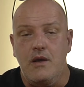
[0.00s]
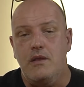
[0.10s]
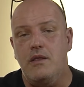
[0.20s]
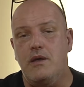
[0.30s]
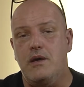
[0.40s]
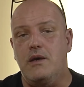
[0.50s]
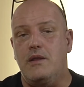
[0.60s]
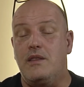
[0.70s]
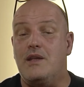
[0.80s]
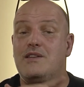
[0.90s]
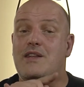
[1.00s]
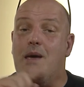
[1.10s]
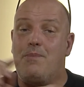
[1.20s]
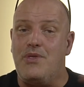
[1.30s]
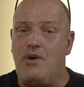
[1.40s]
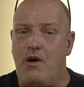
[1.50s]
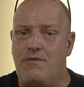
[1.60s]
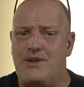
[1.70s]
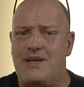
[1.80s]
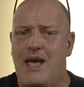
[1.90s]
the depth of it